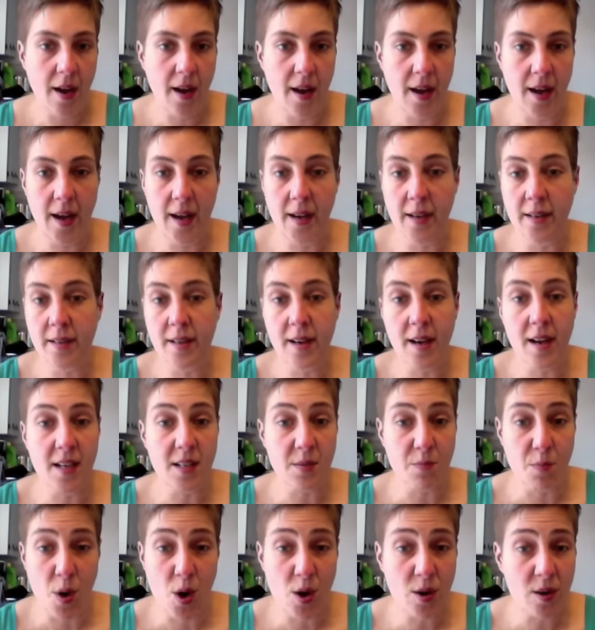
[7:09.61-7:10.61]
And
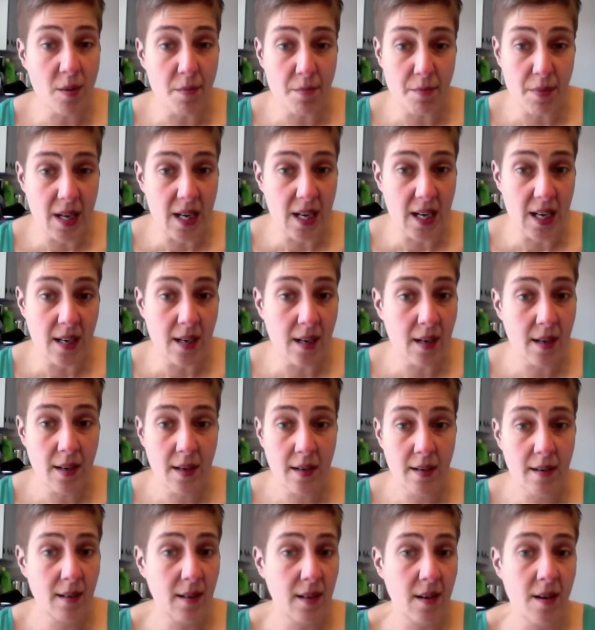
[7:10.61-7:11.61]
as Margaret Mead
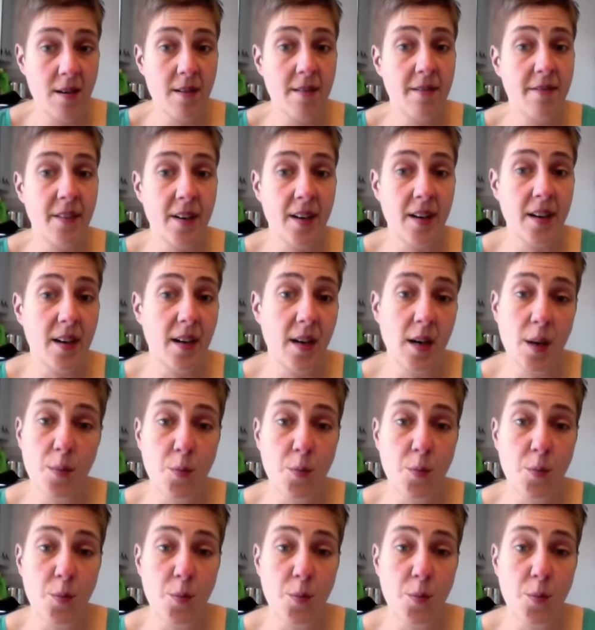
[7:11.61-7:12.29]
clarified